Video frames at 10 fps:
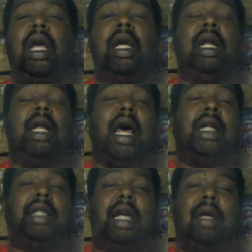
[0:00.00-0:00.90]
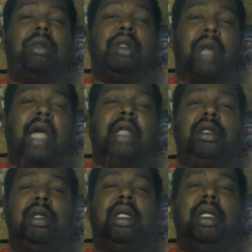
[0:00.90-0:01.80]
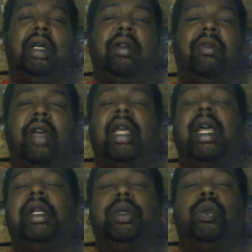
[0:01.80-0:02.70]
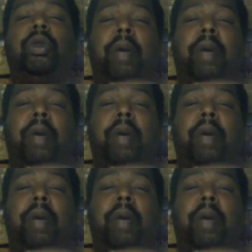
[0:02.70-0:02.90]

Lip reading: and a lot of times you actually get a vacation with